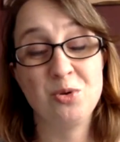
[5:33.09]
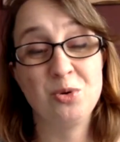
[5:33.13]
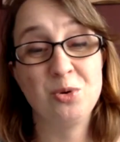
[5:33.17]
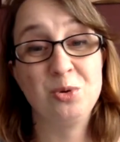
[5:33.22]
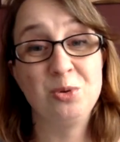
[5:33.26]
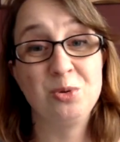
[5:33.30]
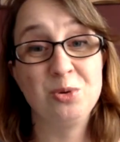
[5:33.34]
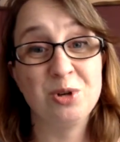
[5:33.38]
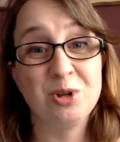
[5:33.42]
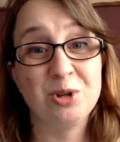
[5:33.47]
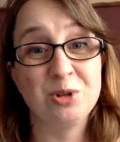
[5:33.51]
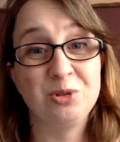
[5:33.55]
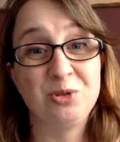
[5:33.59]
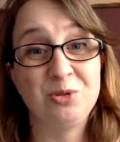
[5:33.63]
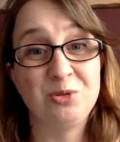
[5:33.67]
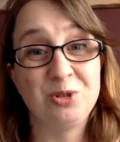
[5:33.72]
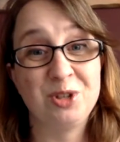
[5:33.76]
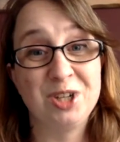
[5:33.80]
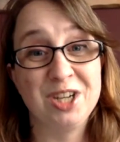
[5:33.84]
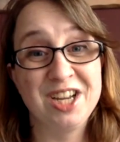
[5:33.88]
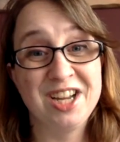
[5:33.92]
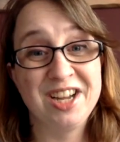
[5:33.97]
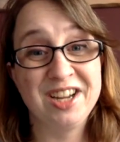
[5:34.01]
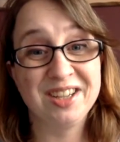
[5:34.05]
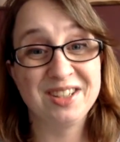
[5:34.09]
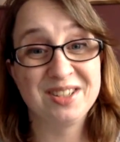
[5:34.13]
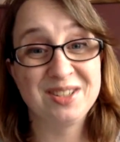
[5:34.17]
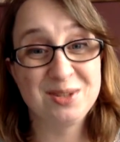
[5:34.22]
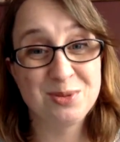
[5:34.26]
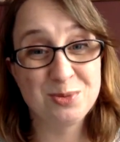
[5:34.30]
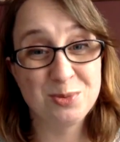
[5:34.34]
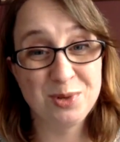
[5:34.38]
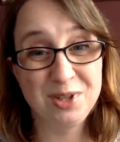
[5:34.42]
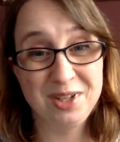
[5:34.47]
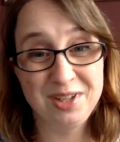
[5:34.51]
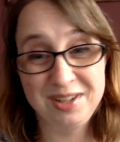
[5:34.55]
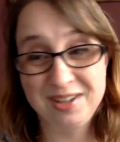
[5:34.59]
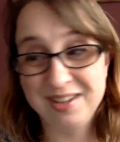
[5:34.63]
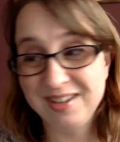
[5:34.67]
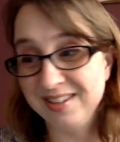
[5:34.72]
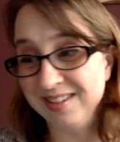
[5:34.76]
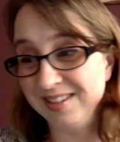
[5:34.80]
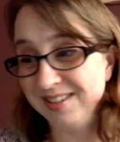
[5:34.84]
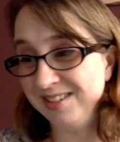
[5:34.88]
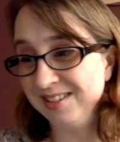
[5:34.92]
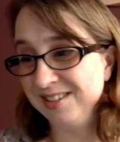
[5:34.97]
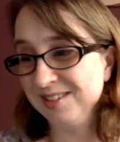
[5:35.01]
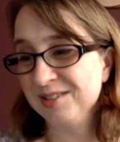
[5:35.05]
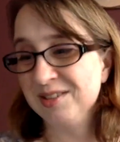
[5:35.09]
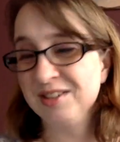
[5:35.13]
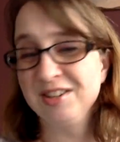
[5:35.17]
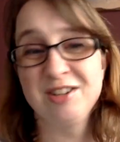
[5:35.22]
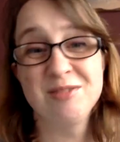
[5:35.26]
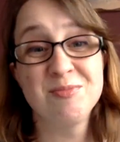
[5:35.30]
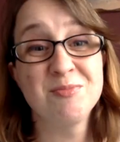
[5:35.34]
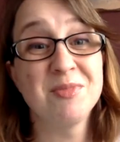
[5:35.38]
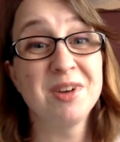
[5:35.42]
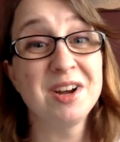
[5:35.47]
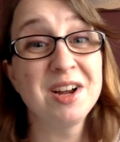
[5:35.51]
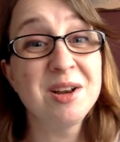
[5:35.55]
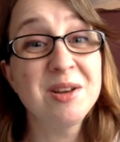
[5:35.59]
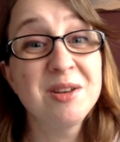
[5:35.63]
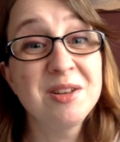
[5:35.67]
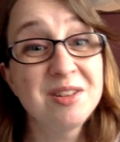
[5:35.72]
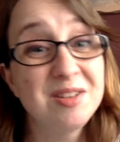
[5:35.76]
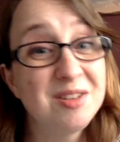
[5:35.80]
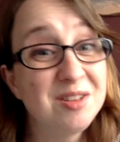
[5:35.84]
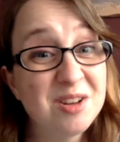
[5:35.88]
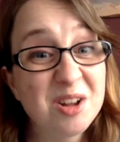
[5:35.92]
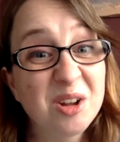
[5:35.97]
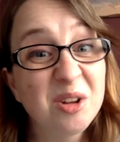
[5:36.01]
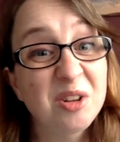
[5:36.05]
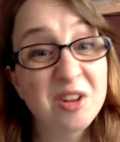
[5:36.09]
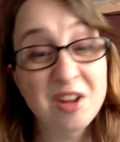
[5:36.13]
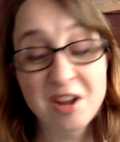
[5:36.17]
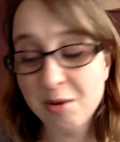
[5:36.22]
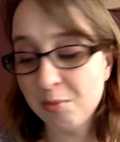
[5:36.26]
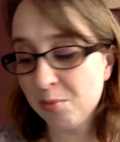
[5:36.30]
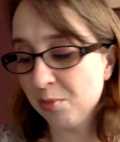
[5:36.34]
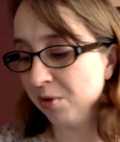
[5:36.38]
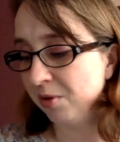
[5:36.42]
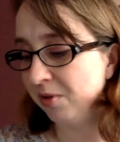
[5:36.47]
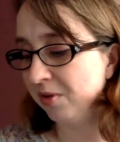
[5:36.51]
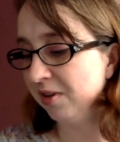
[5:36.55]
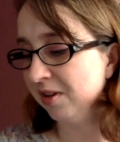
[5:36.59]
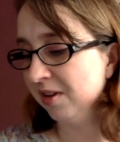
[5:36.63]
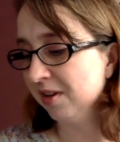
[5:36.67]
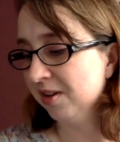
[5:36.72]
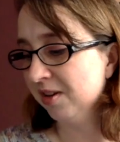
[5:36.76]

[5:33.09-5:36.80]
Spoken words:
who knows for next week. That might not happen.